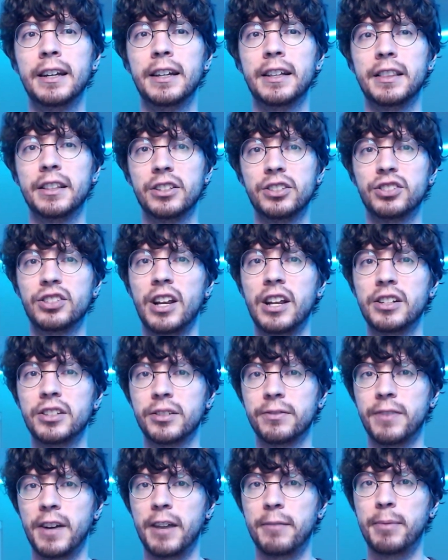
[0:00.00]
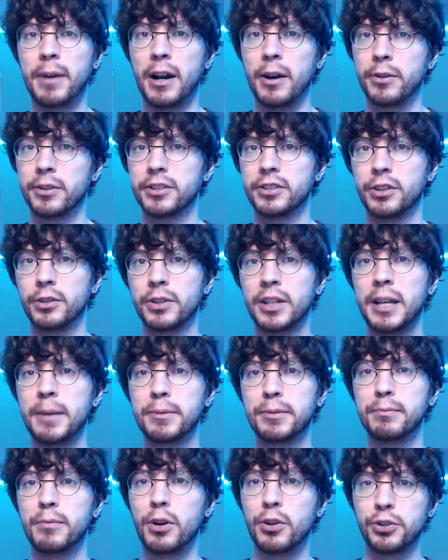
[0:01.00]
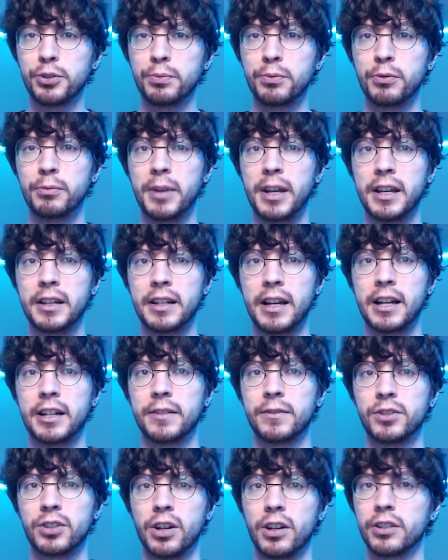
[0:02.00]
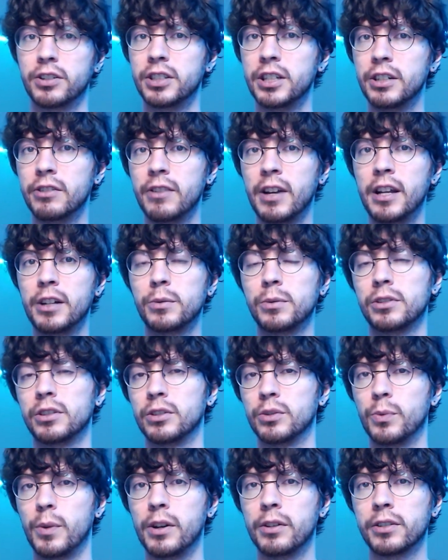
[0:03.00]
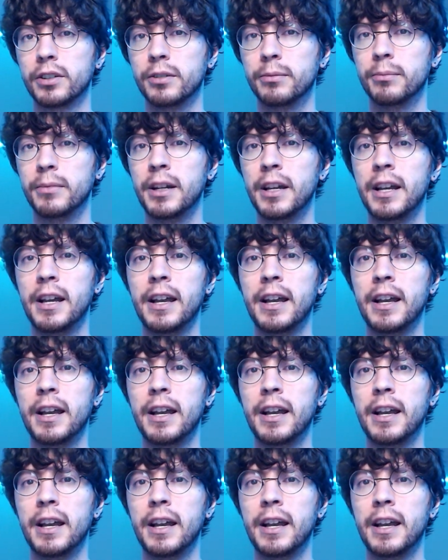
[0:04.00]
This change to 5 power still keeps Multiple Man out of Shang-Chi range, which is welcome,